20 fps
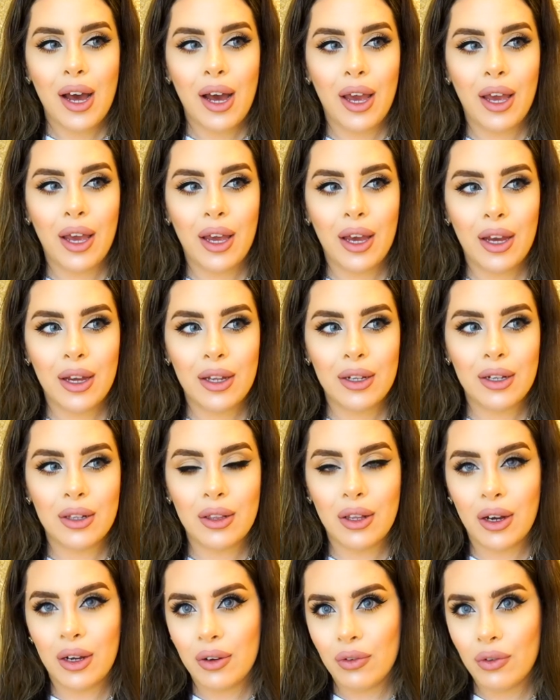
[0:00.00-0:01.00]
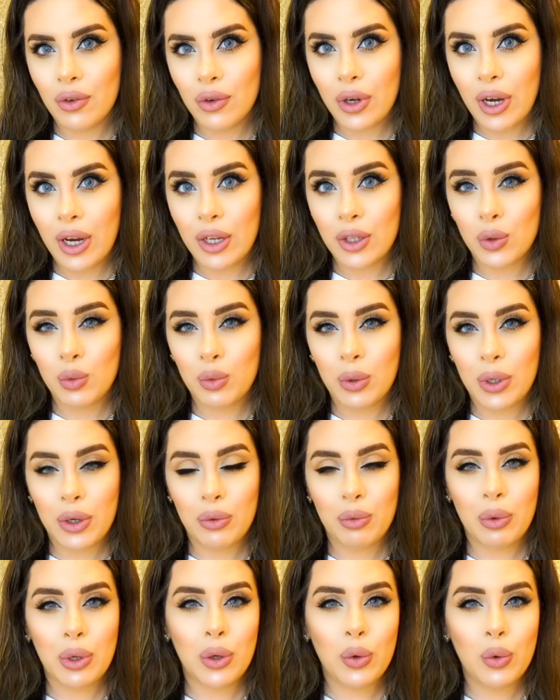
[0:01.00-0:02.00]
and a lot of you guys
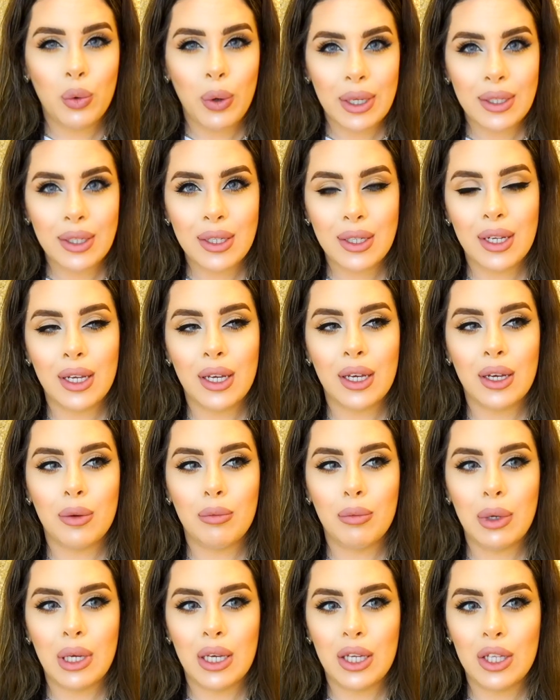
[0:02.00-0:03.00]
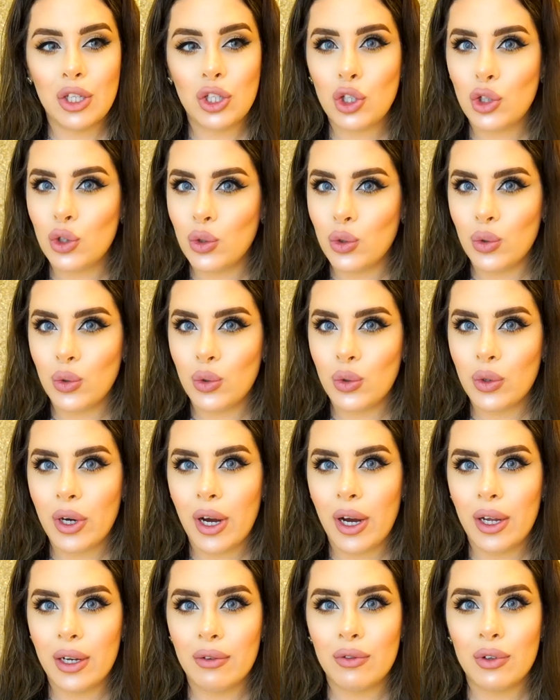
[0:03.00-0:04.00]
were requesting me to
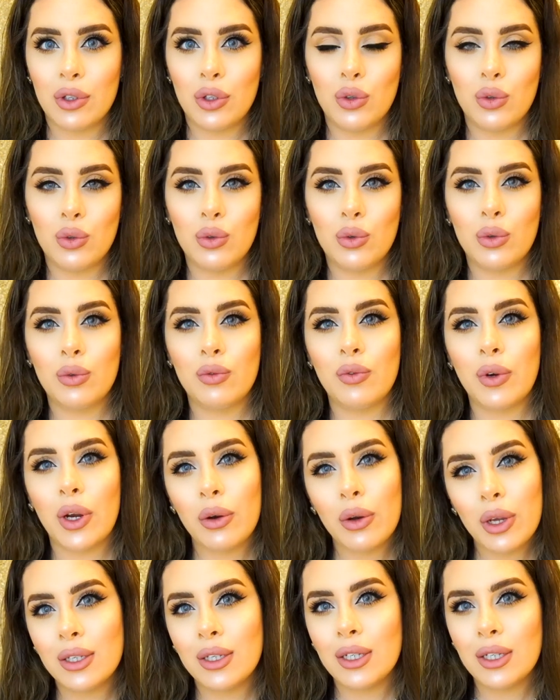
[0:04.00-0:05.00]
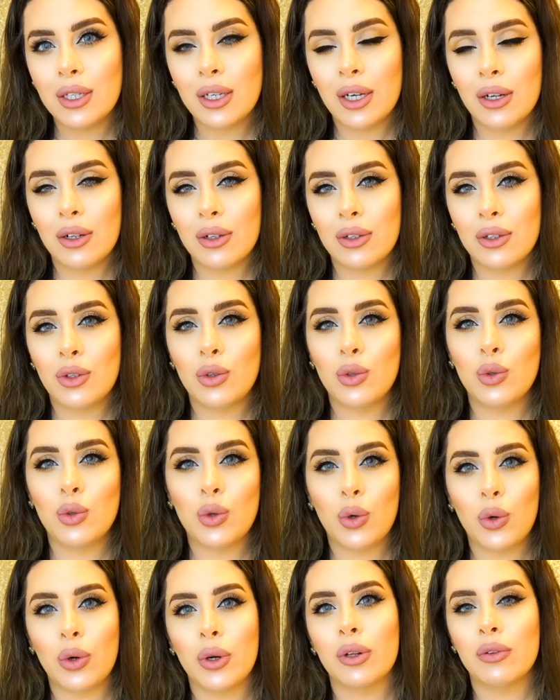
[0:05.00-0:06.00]
kind of do a very detailed
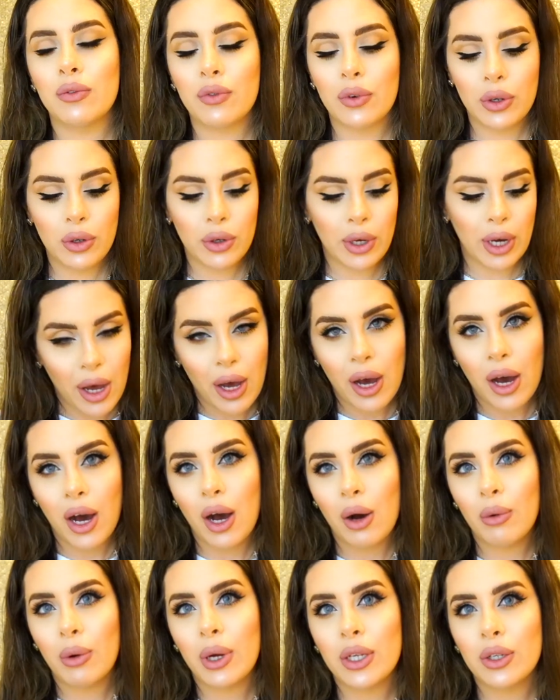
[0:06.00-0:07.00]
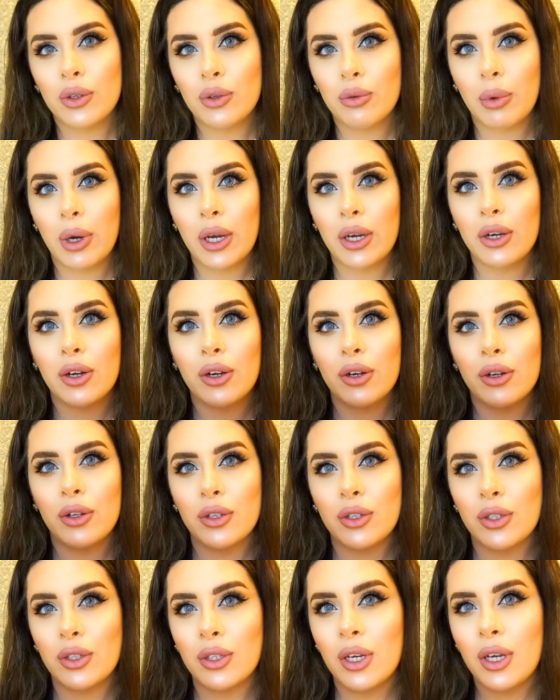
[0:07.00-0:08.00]
tutorial for you guys how I do my
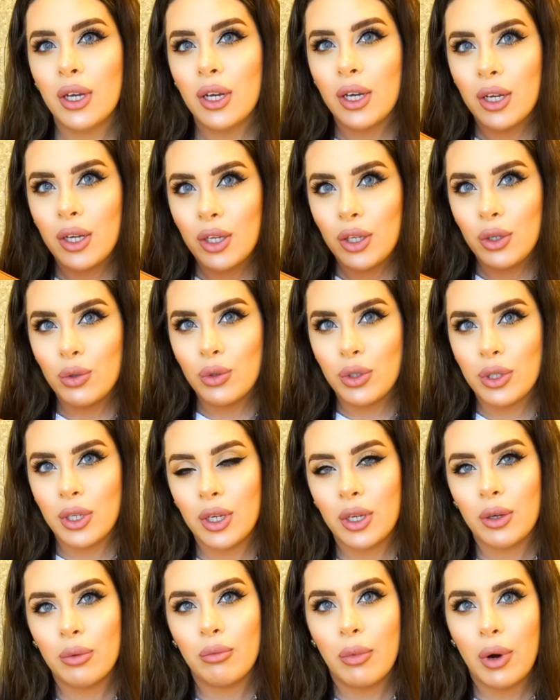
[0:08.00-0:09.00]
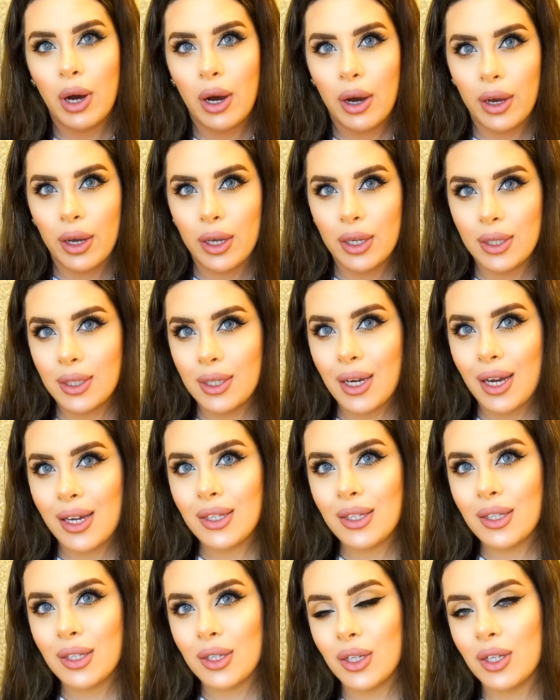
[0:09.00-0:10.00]
curls using my
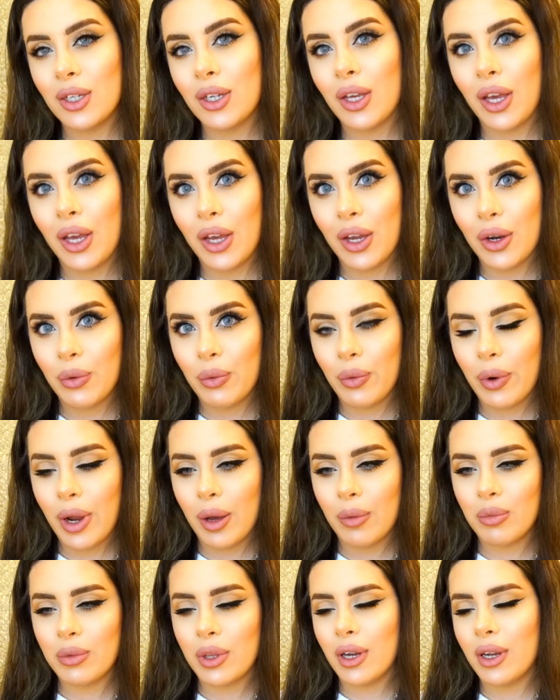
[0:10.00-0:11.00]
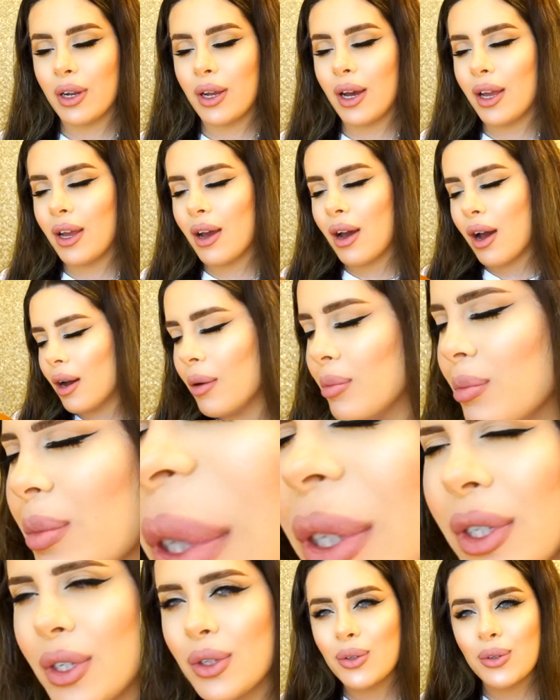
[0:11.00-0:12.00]
Dyson Air Wrap that I
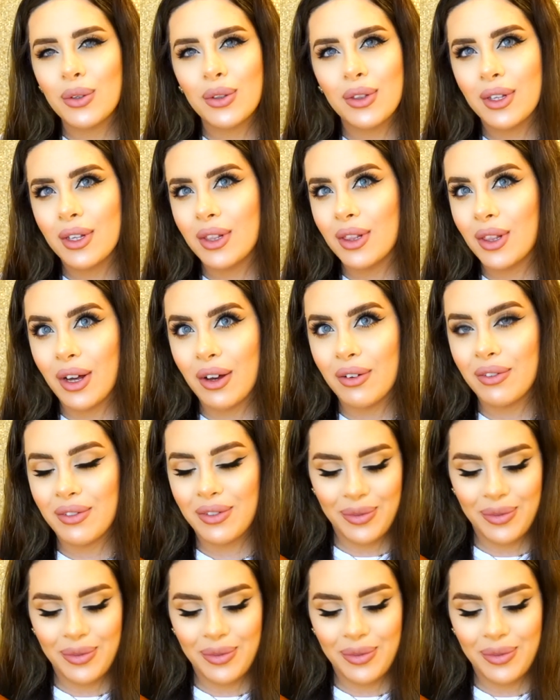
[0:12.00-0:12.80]
absolutely love.